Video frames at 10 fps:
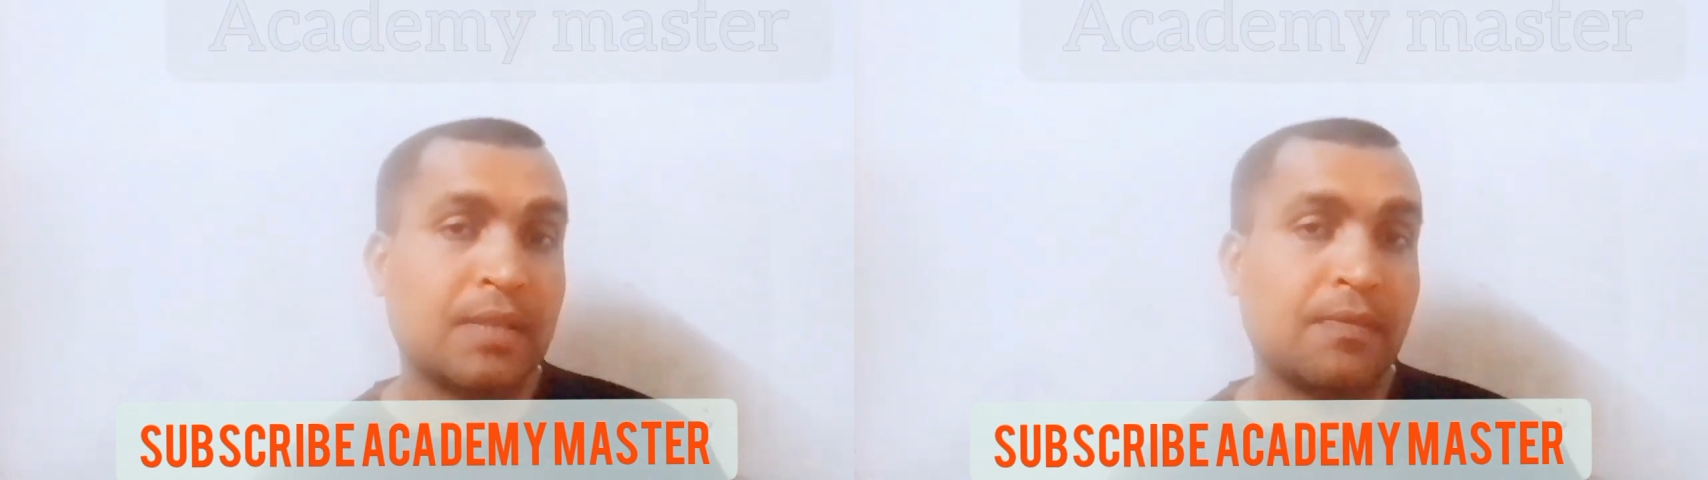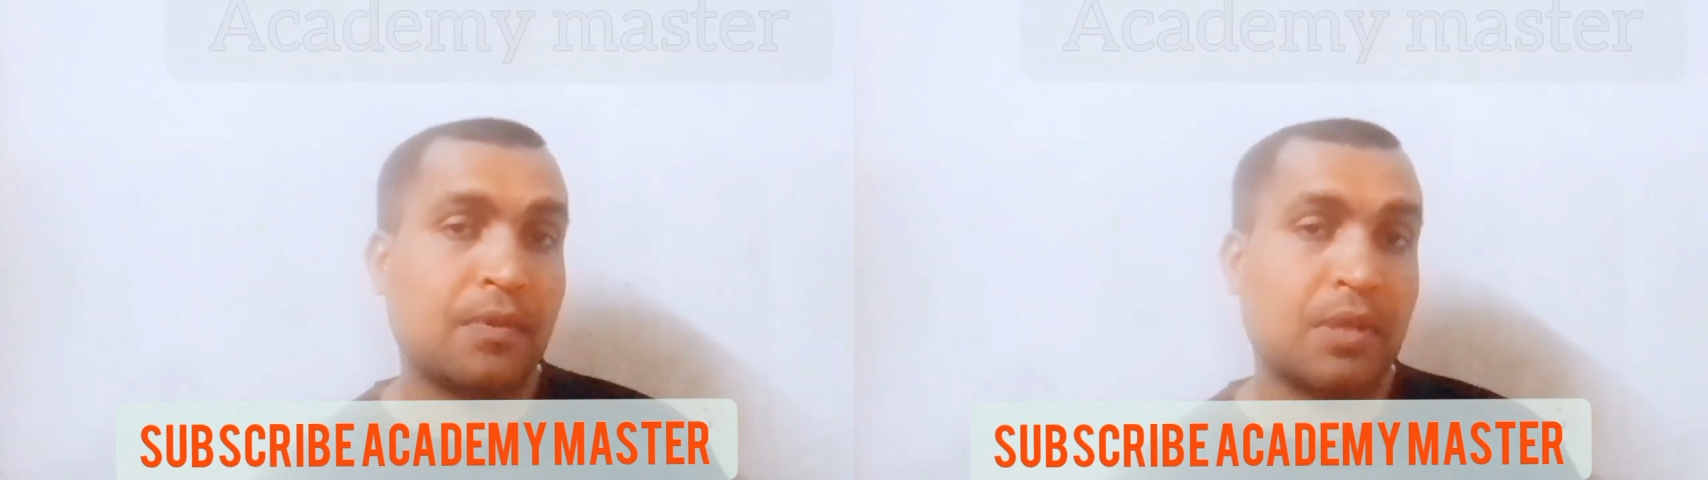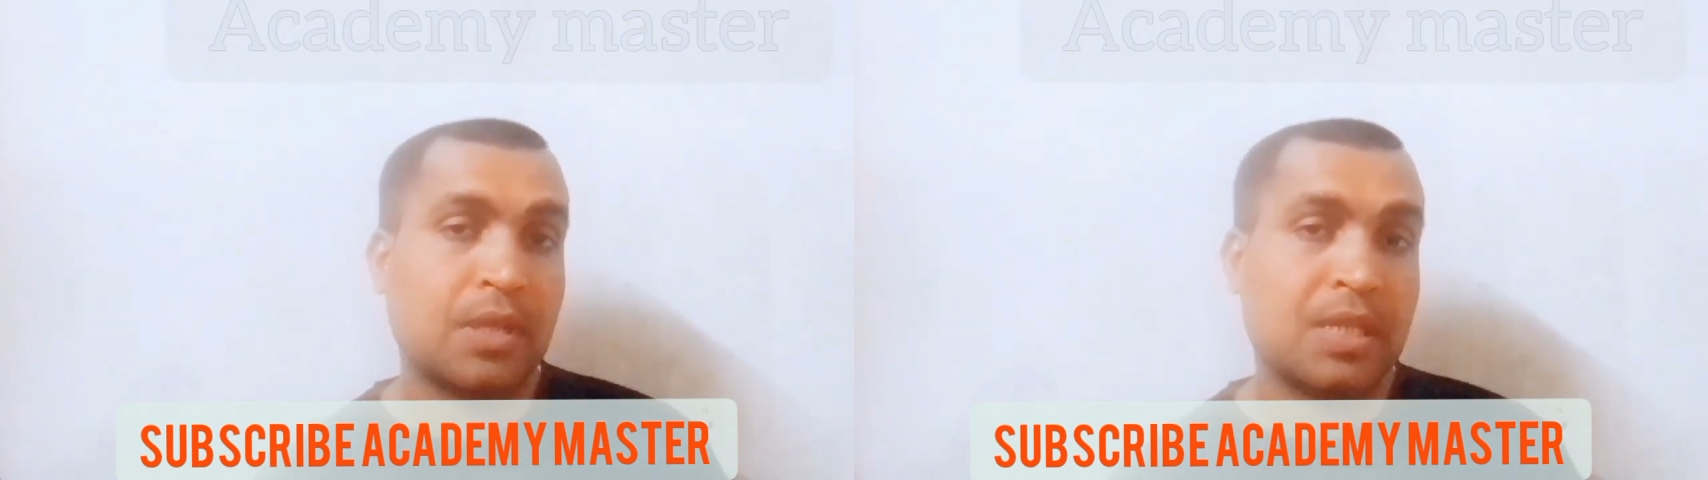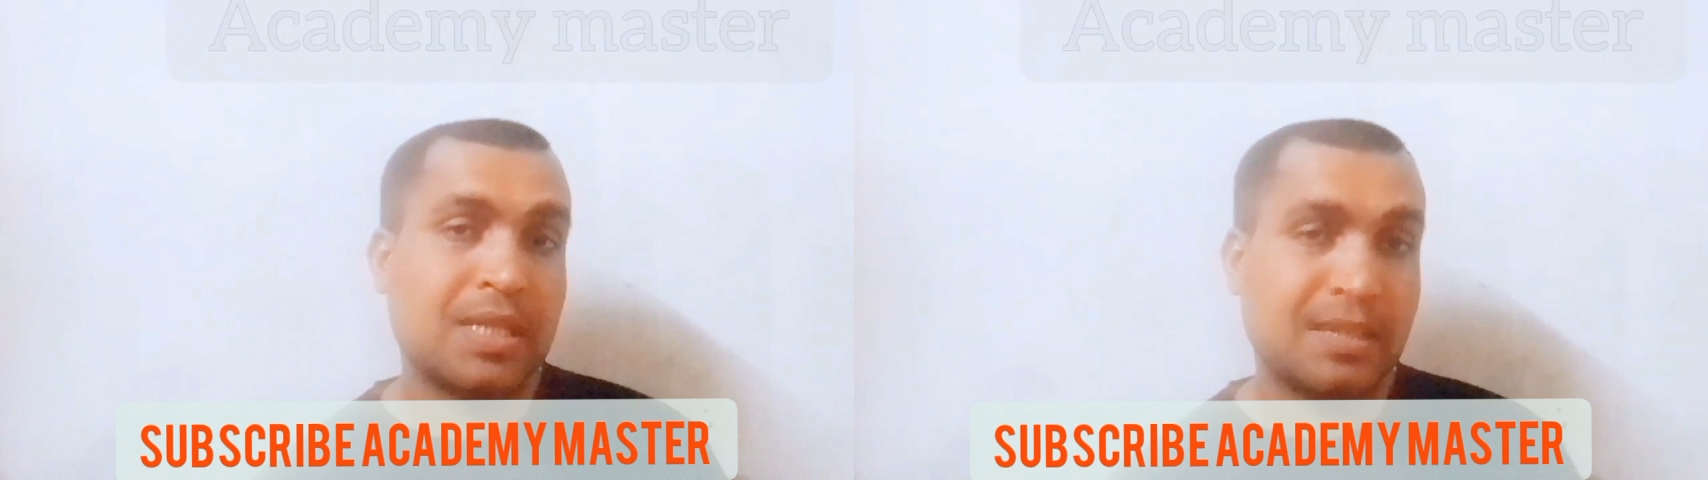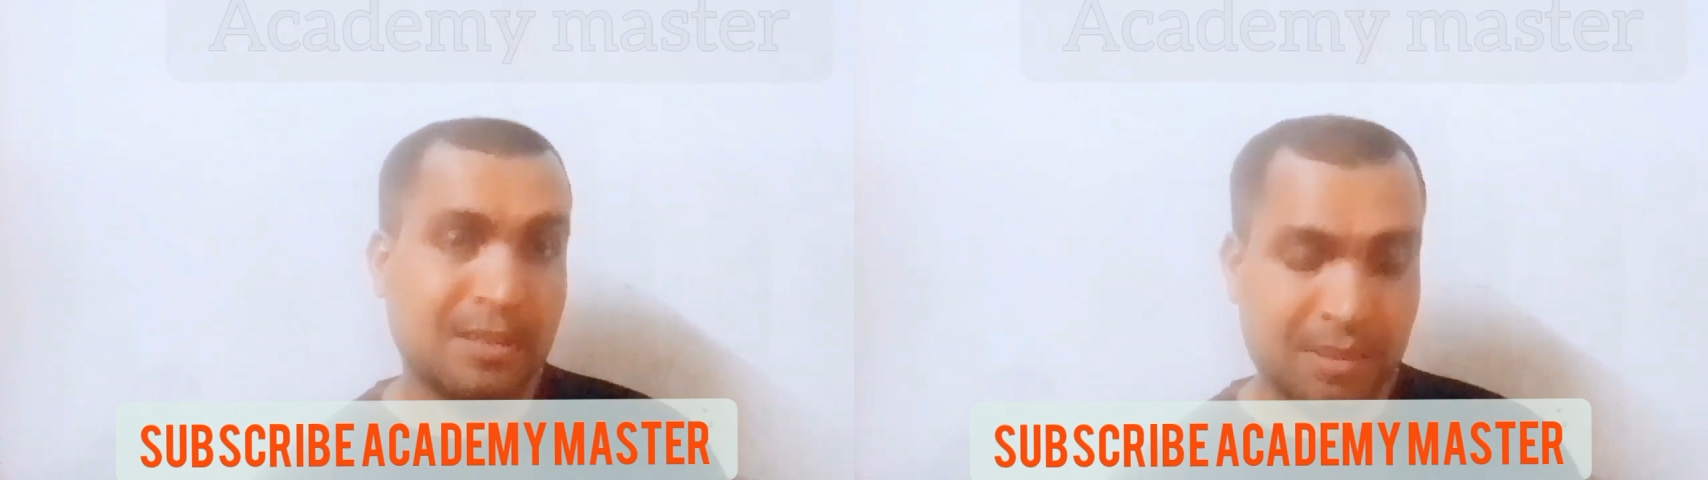for this
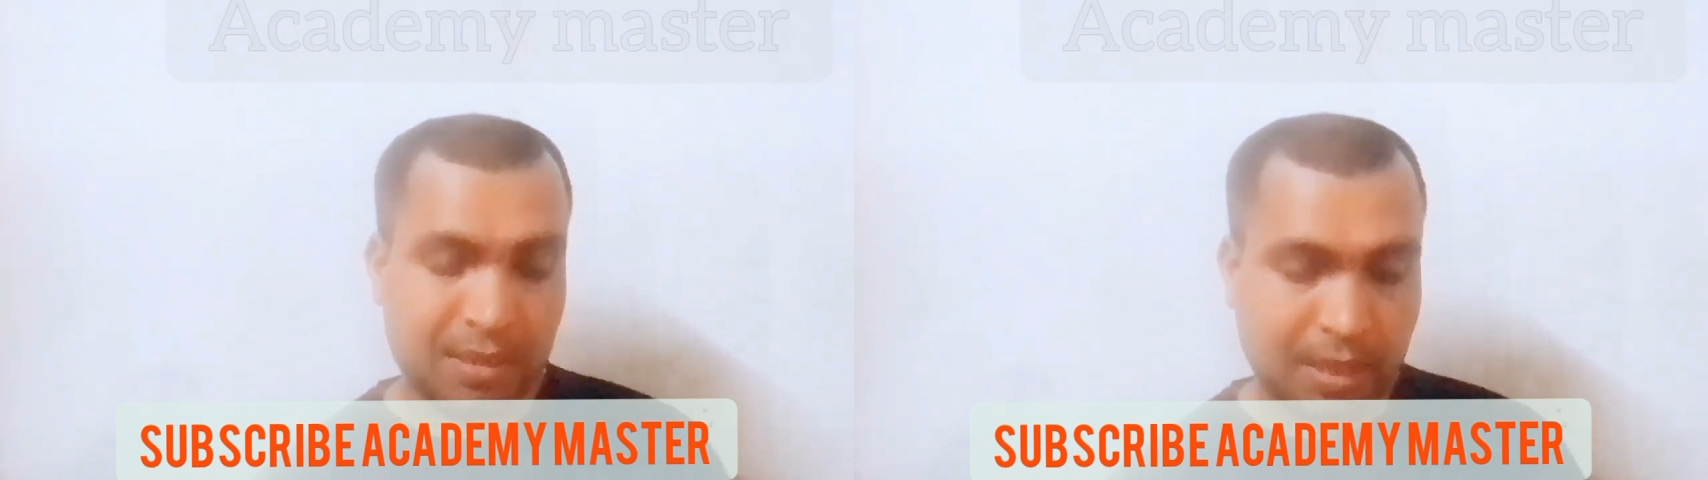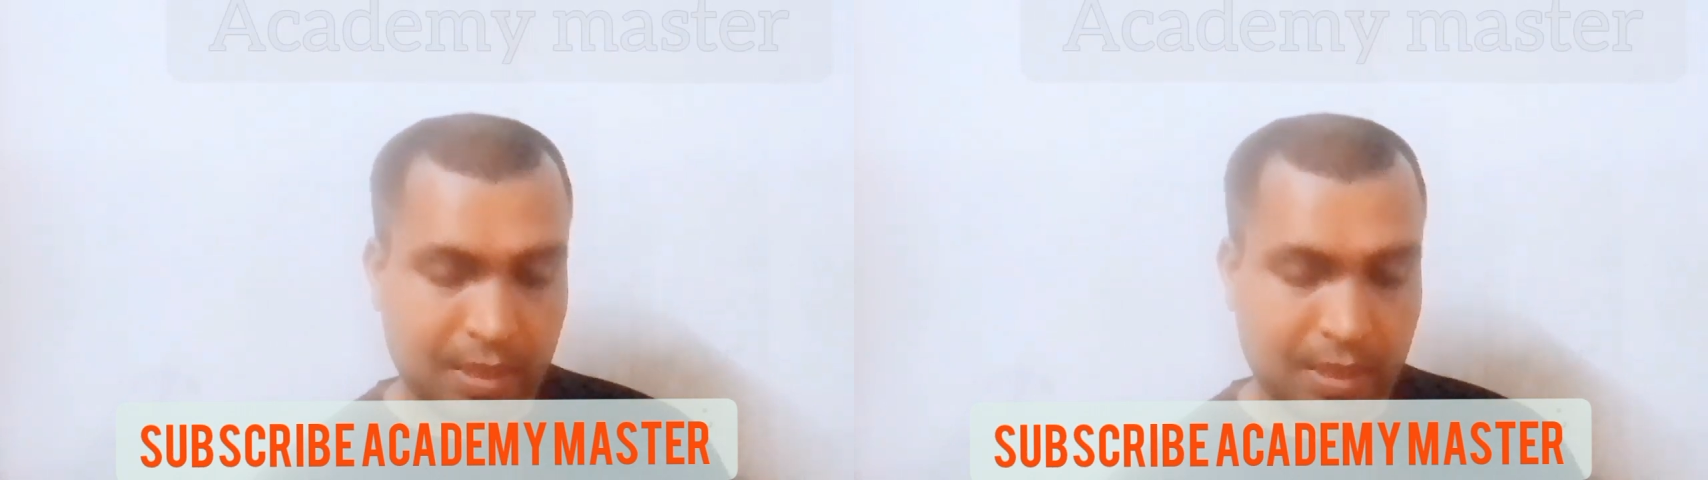year